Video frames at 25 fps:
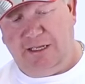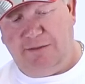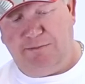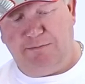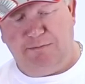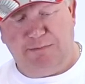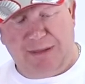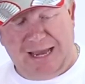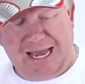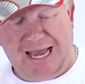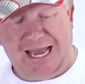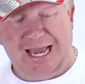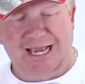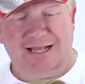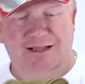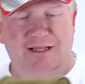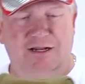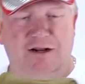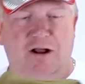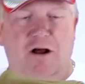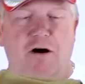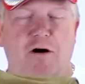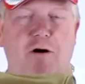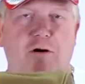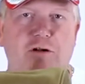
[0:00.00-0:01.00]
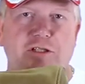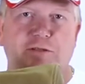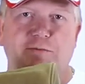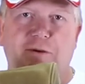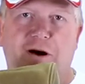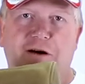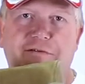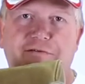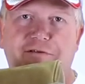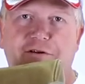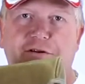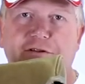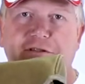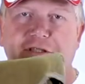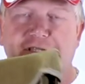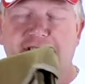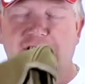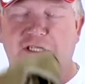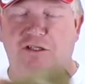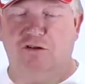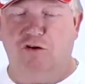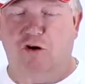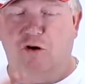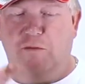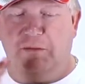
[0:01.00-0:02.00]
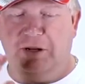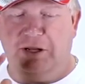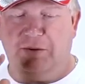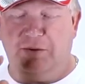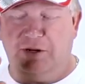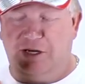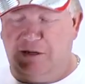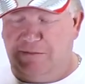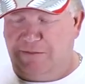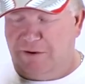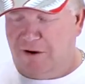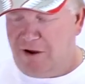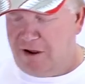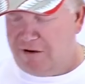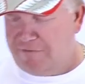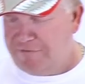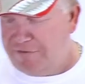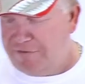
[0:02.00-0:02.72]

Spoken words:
bag that holds my filters. Now, normally when you buy